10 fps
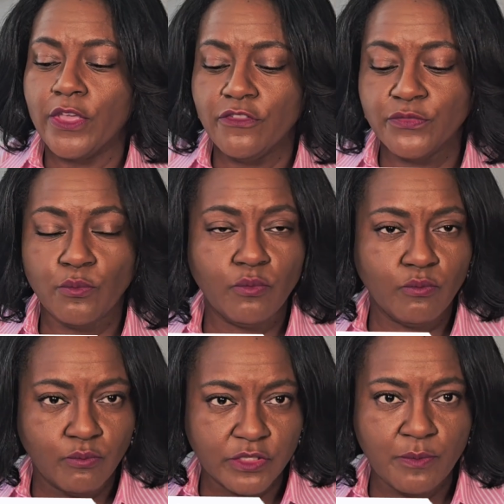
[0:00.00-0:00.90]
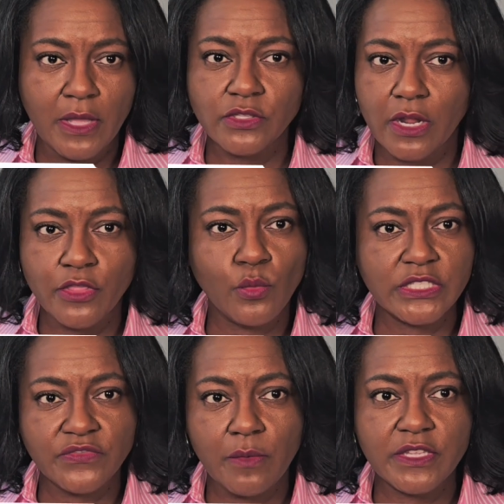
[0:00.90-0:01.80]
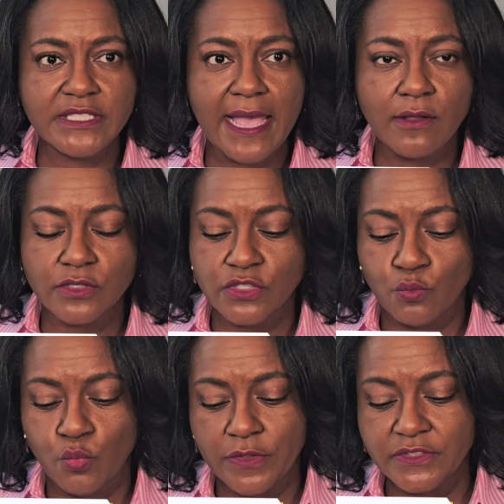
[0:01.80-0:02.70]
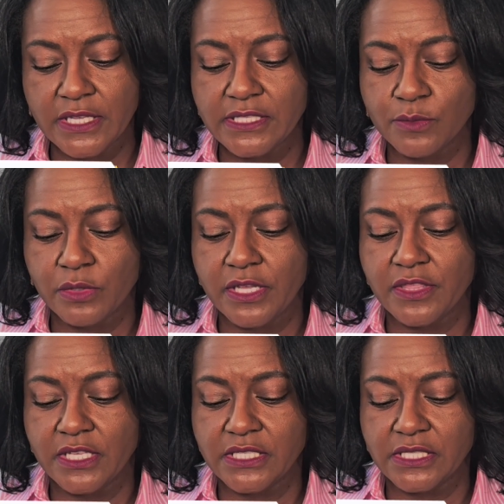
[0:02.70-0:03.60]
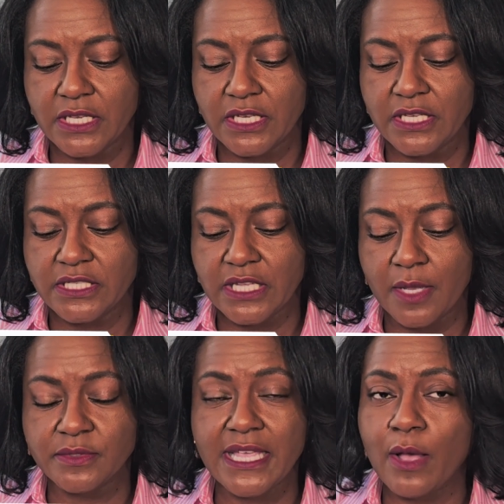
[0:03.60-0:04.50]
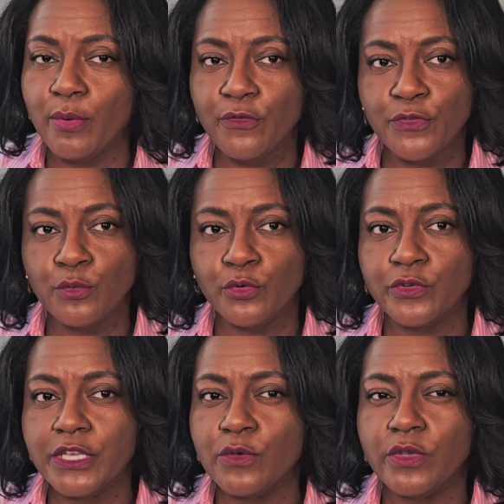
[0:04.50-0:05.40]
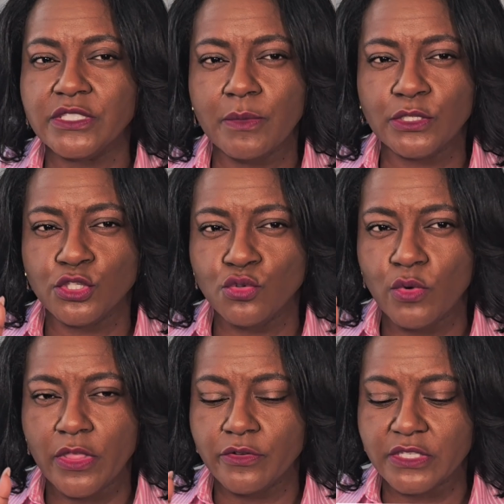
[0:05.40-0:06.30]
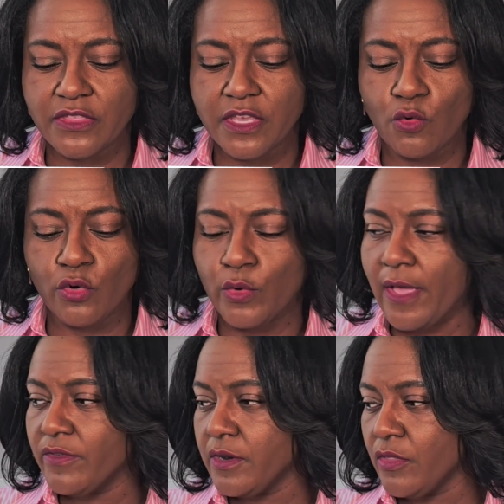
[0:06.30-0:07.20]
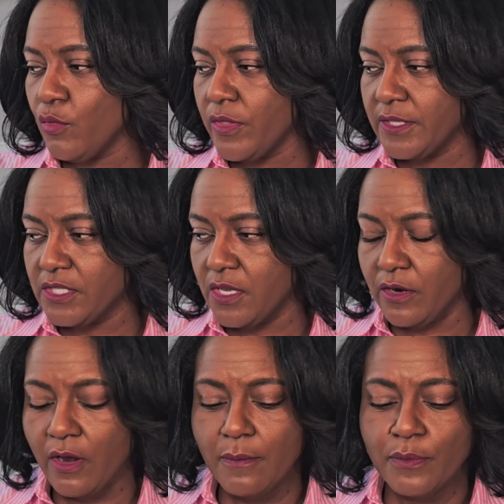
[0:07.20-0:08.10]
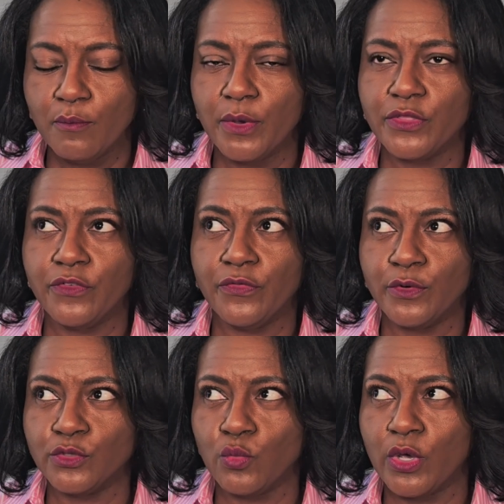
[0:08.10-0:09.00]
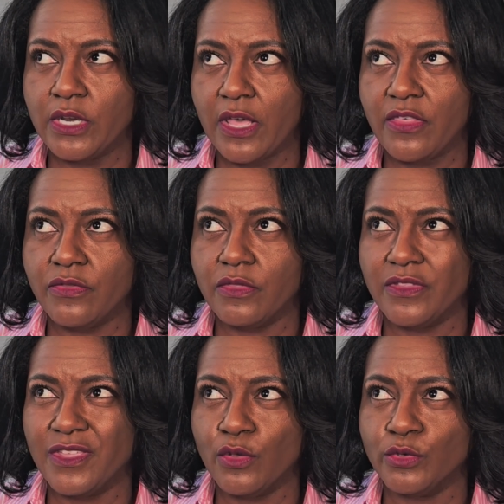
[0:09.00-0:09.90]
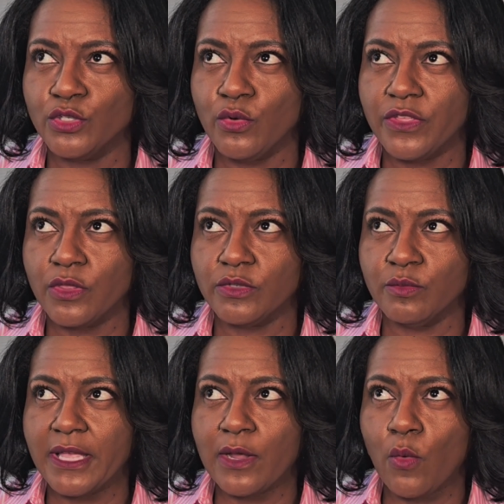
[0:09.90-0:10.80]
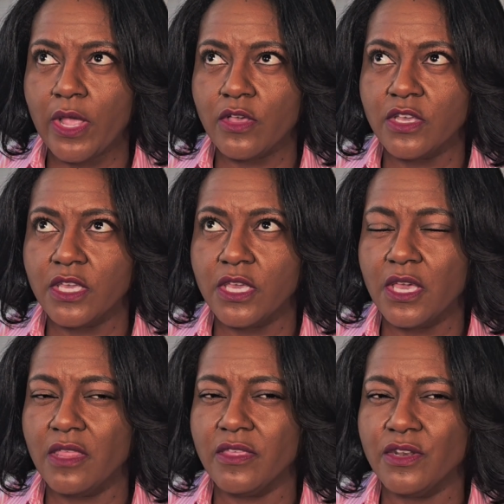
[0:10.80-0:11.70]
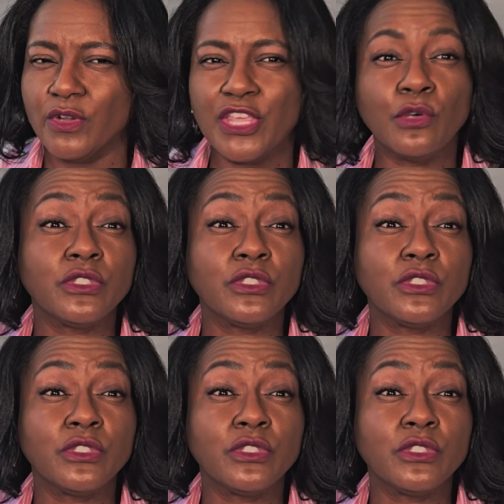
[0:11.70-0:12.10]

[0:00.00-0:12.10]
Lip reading: we've smelled other ones from this house with ScentSplit. This is Uptown Perfumery. We smelled two others, I think, or we have another one that's here. But the first one, I think there were two. I think there was Black and White Cookie, and then it